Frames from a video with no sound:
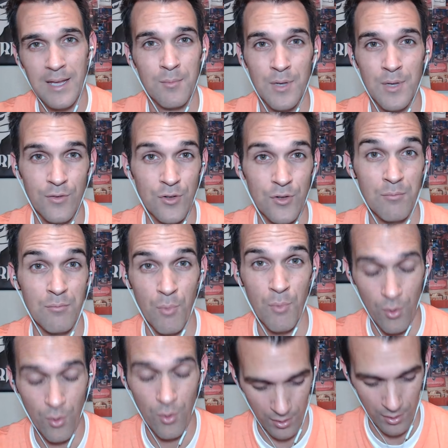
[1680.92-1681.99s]
them love you
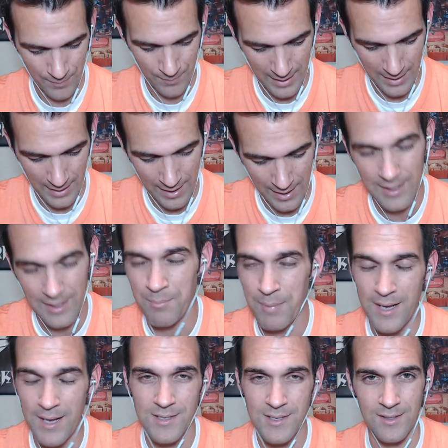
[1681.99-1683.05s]
more. And he
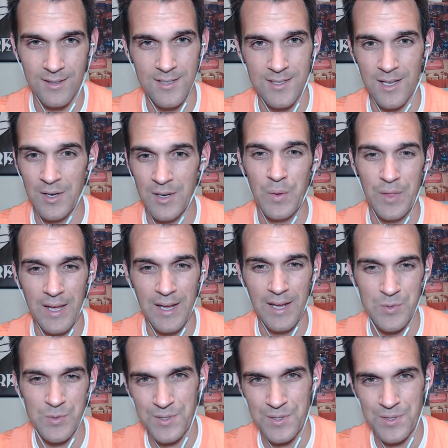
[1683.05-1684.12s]
basically said, no,
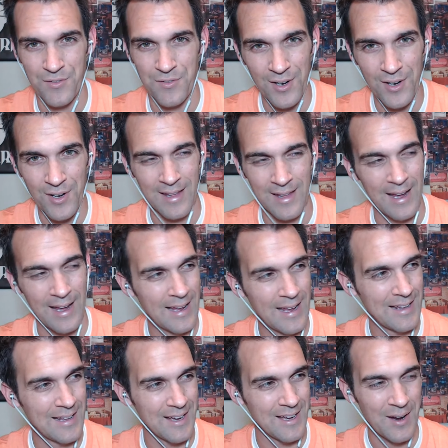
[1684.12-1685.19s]
thanks. Where's the fun in that? And
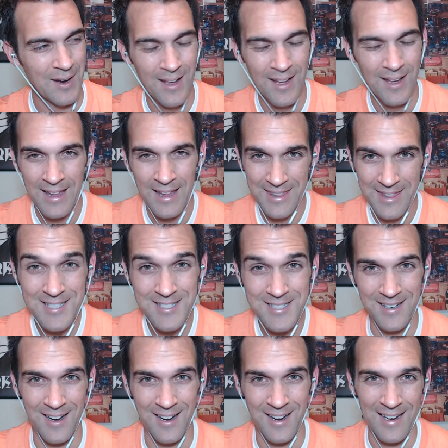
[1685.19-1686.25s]
I thought, this
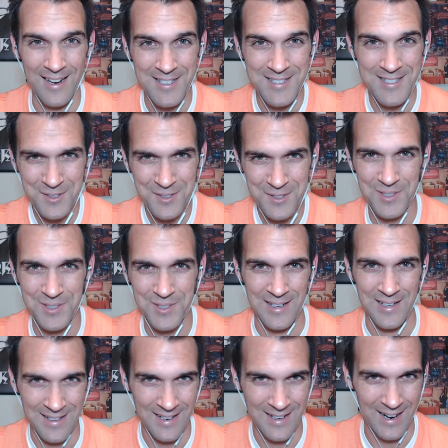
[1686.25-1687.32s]
guy is
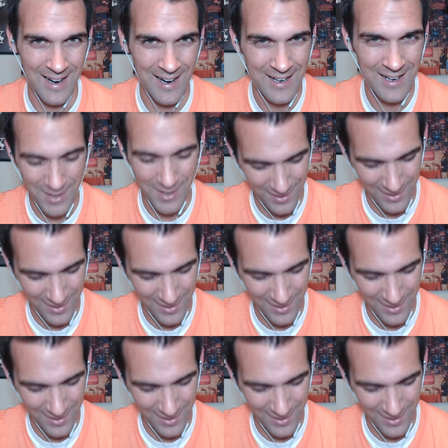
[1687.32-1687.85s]
interesting. Like, I am not